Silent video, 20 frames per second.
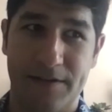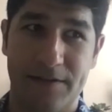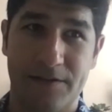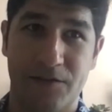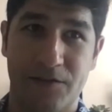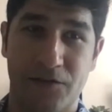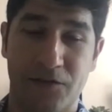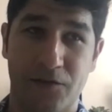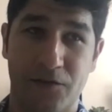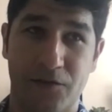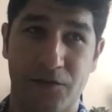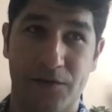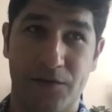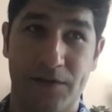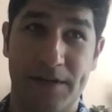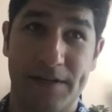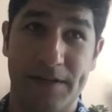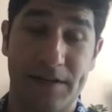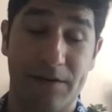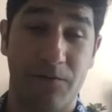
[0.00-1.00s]
to
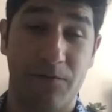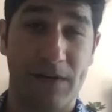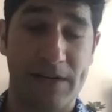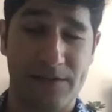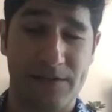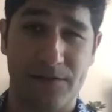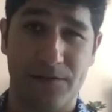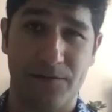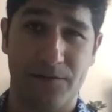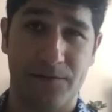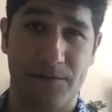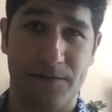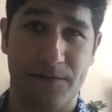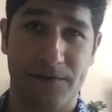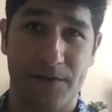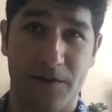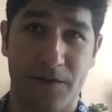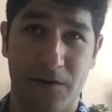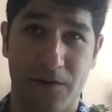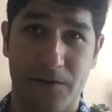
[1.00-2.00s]
and that wrestle with
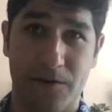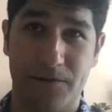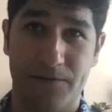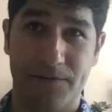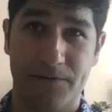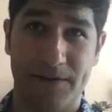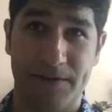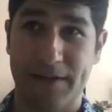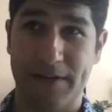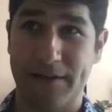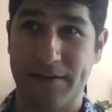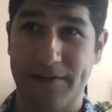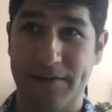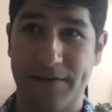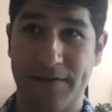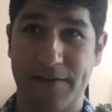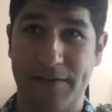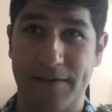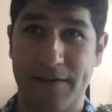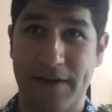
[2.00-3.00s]
all of the things
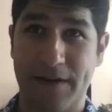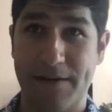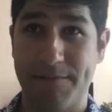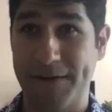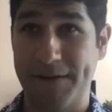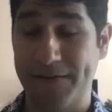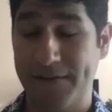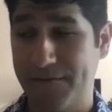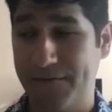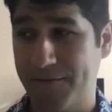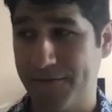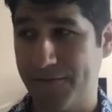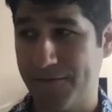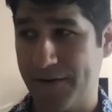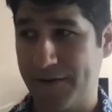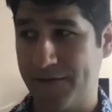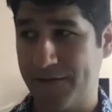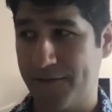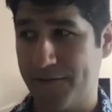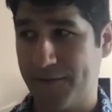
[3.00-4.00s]
that I myself have
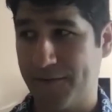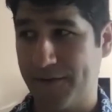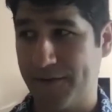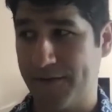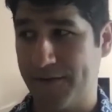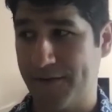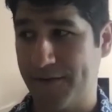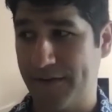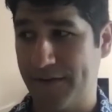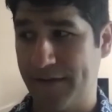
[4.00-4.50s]
wrestled with,